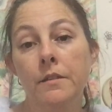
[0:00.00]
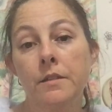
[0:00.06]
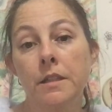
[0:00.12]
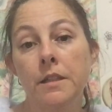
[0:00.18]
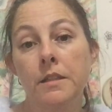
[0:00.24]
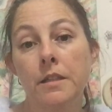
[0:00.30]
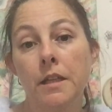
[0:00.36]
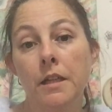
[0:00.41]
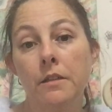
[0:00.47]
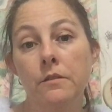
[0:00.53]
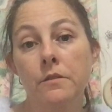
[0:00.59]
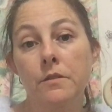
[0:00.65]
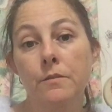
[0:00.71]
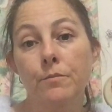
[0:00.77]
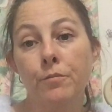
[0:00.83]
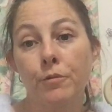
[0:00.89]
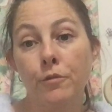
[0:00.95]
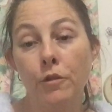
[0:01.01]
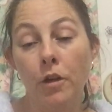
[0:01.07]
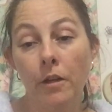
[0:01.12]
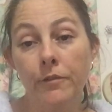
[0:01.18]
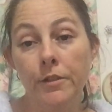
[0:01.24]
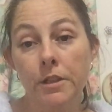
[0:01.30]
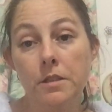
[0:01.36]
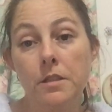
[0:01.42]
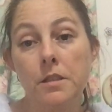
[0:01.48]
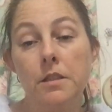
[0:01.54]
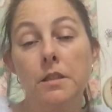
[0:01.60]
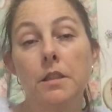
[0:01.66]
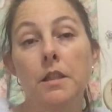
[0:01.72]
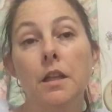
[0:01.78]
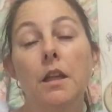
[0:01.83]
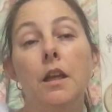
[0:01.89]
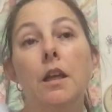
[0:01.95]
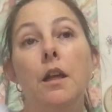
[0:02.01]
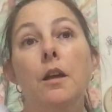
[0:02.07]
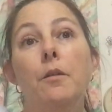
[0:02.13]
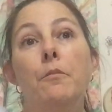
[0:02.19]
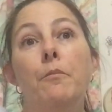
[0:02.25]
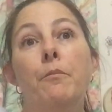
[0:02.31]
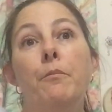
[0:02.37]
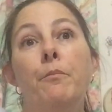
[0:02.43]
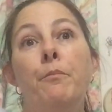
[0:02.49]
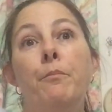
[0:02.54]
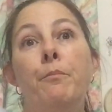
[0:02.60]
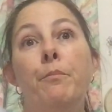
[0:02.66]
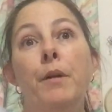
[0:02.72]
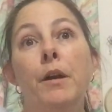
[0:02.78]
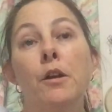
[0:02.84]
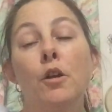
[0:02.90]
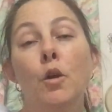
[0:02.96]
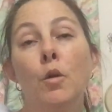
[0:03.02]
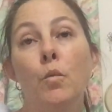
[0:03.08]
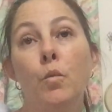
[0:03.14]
details private, but I